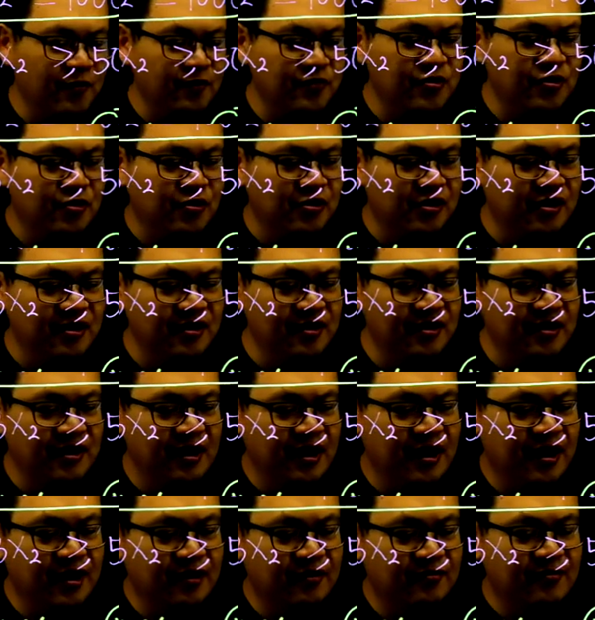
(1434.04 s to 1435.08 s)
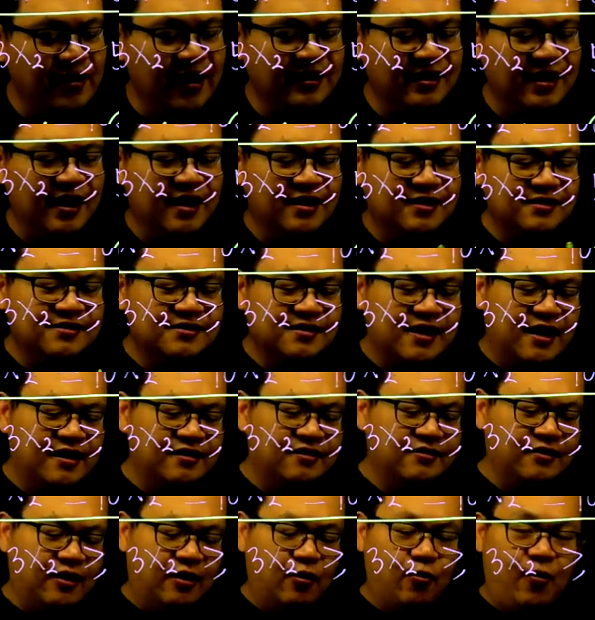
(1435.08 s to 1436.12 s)
your right-hand side
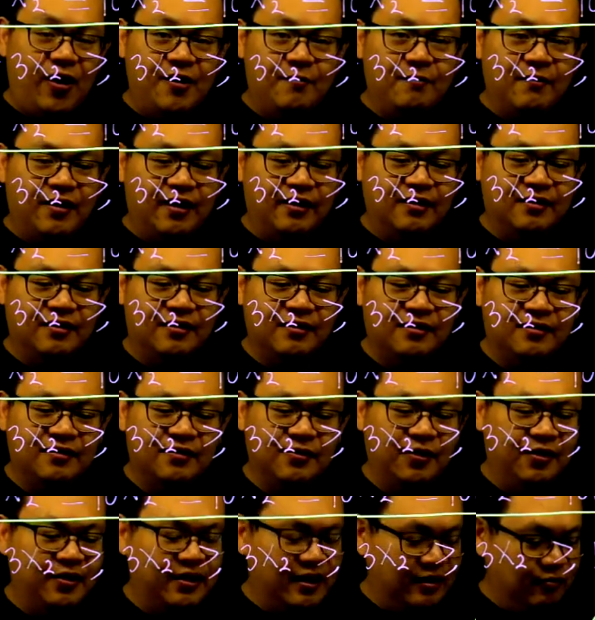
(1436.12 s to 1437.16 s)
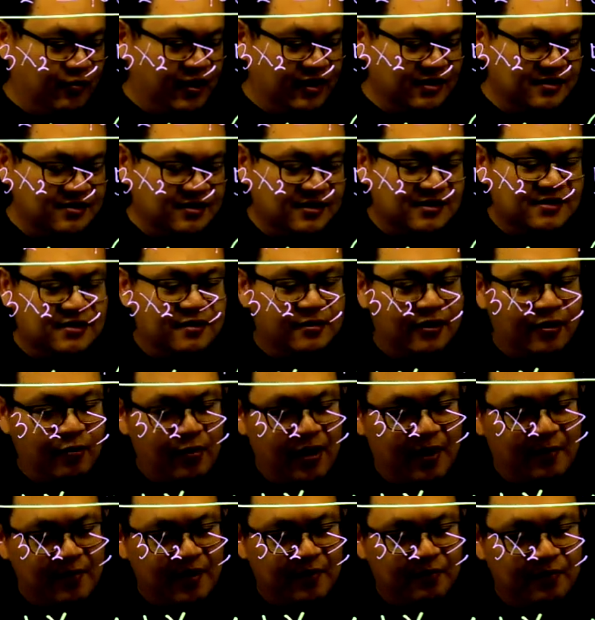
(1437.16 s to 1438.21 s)
requirement, no? And why is this a
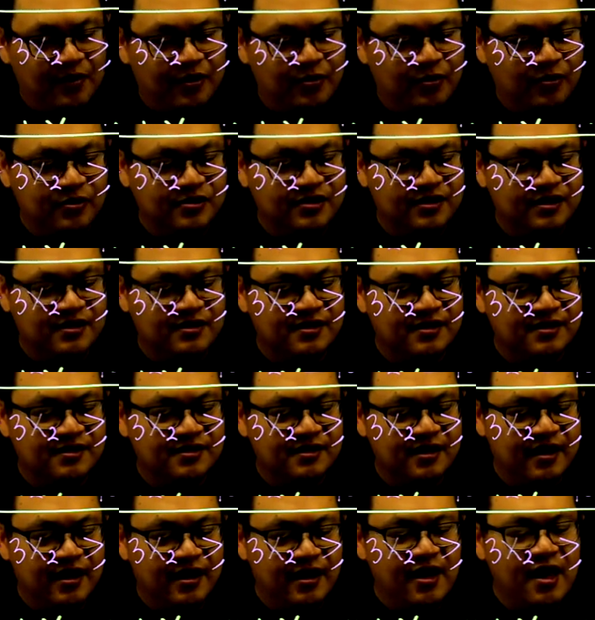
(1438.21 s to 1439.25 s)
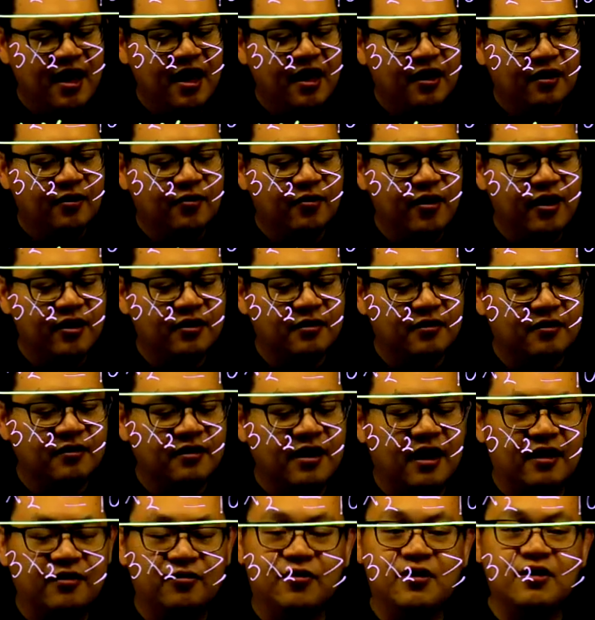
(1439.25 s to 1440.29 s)
requirement? Because this is a greater
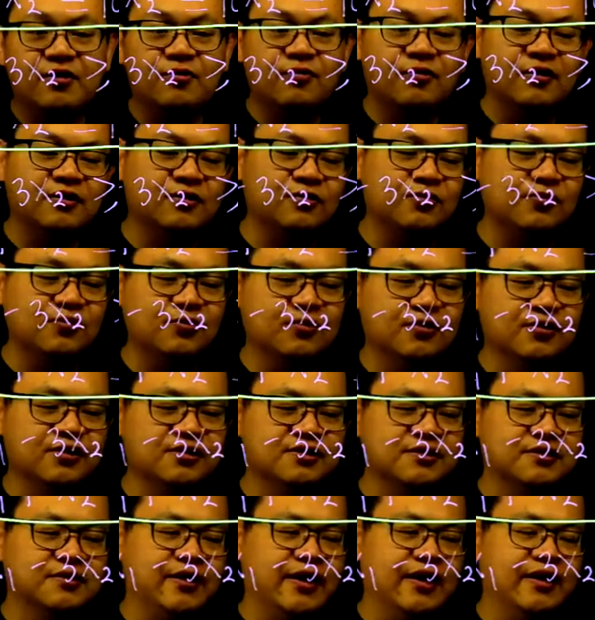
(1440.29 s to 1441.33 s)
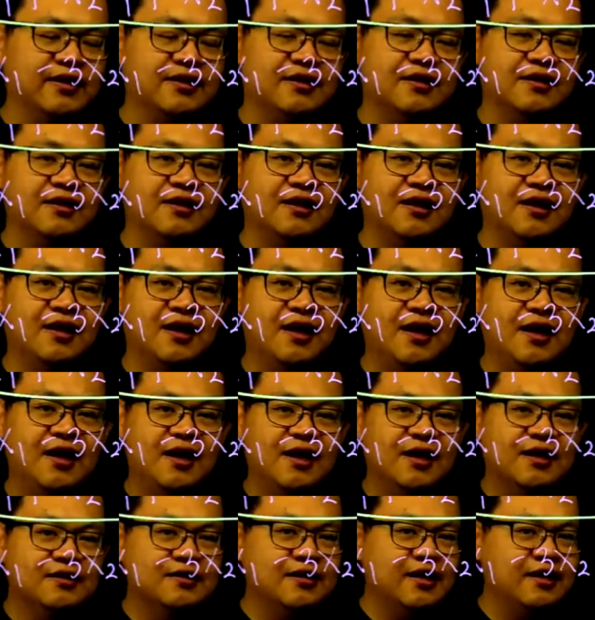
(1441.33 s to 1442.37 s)
than or equal to constraint,
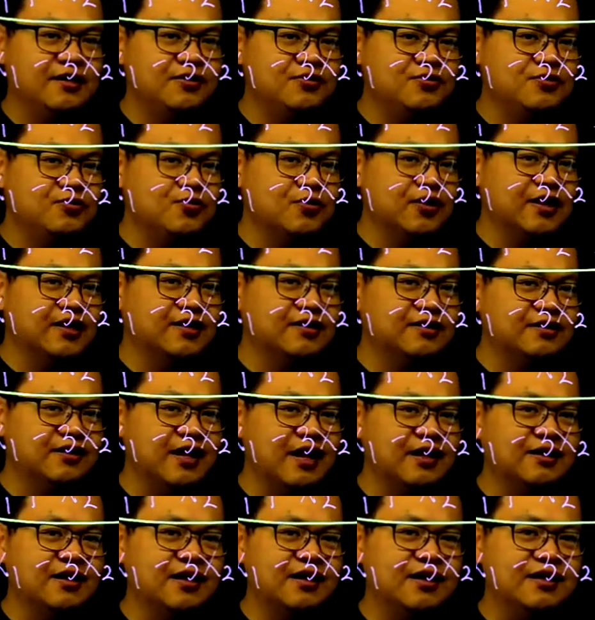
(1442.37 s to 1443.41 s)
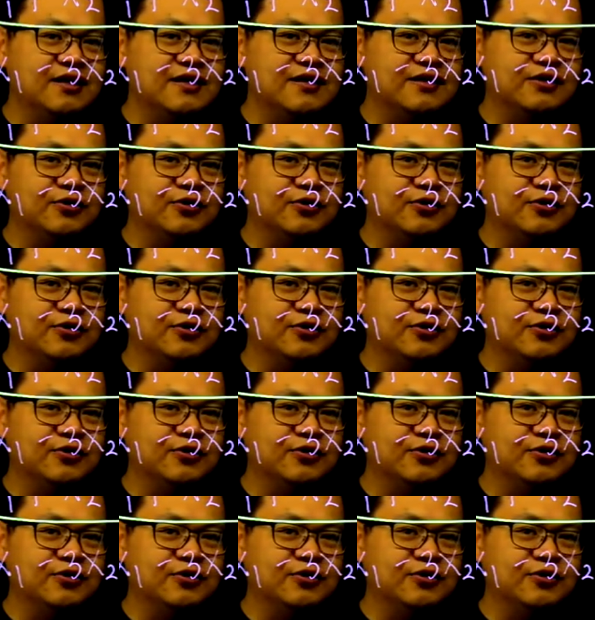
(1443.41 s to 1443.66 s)
then you can technically